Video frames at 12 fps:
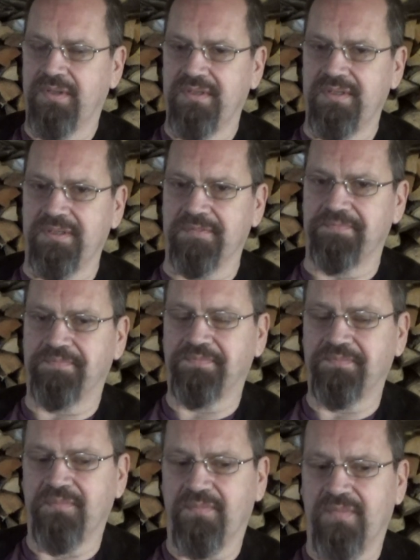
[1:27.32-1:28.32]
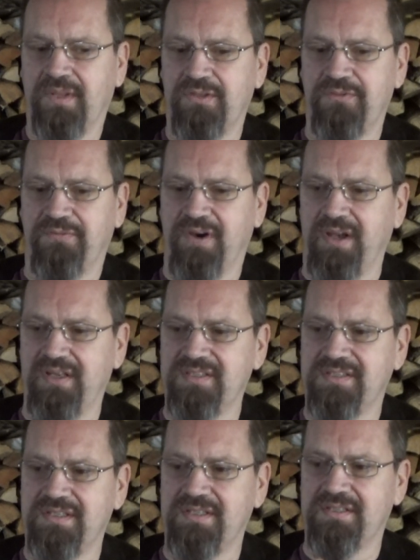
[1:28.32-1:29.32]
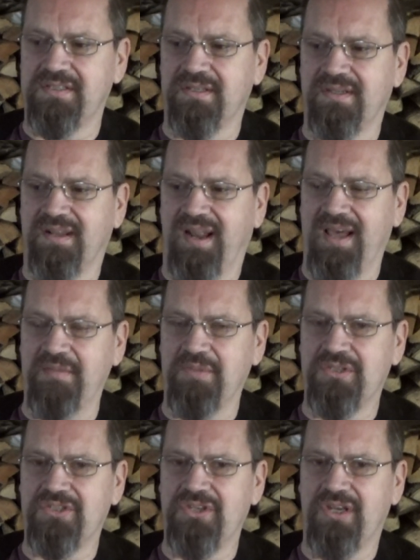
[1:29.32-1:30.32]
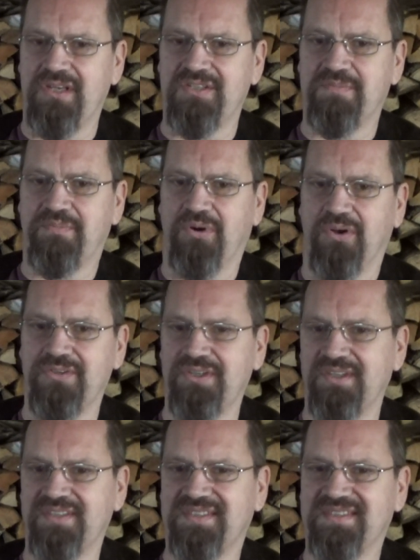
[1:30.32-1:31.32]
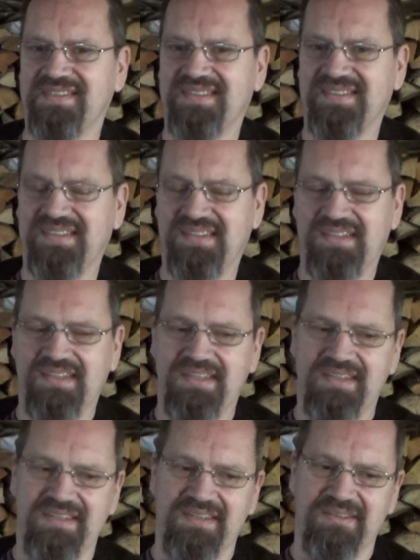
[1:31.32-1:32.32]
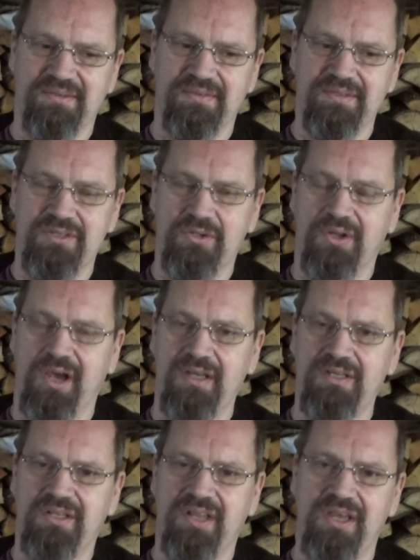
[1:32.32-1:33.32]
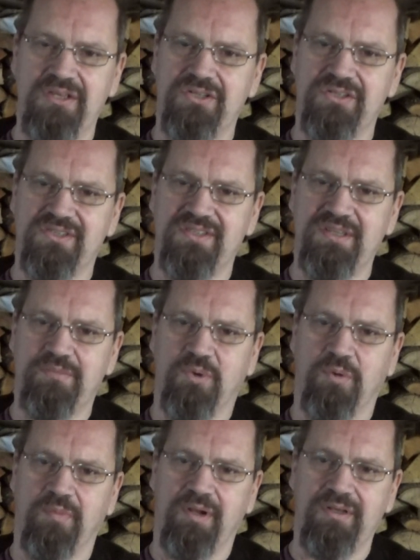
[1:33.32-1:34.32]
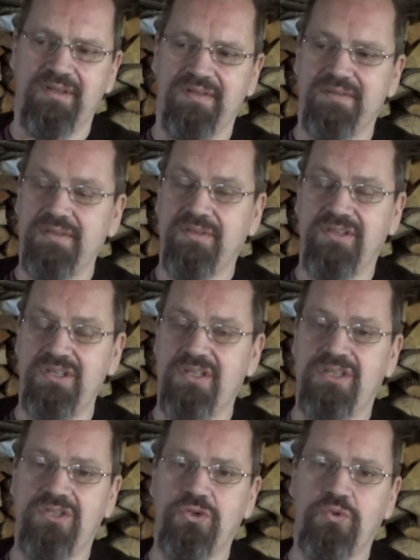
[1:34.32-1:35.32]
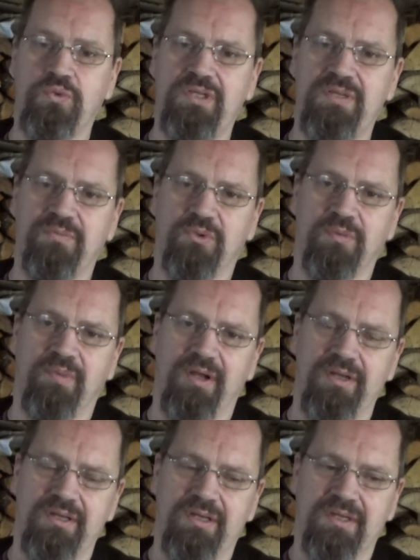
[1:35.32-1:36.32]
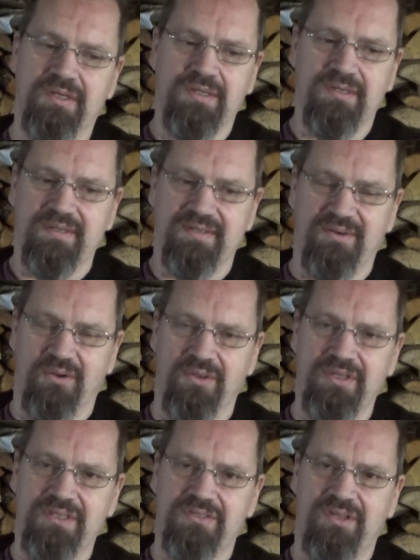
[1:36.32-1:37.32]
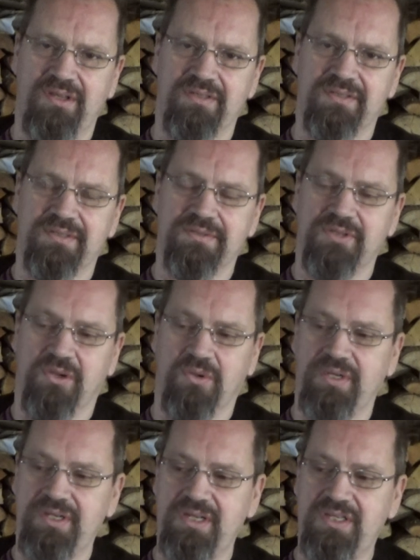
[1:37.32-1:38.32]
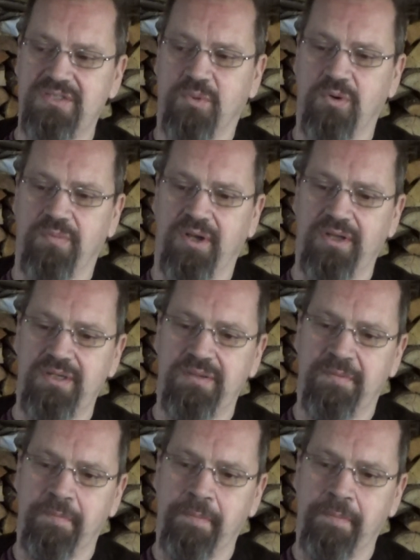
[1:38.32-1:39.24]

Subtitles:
Yeah, to finance his climate change projects. You know, the United Nations need more money, the EU need more money, all these things. So he needs more money,